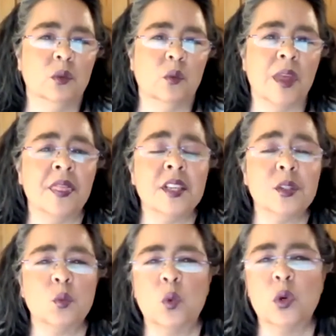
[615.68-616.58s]
When
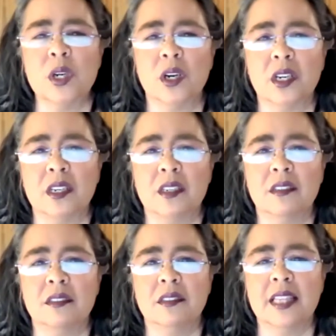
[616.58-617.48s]
this work
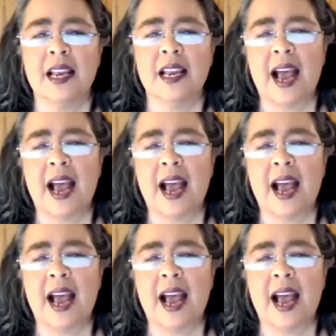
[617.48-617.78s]
that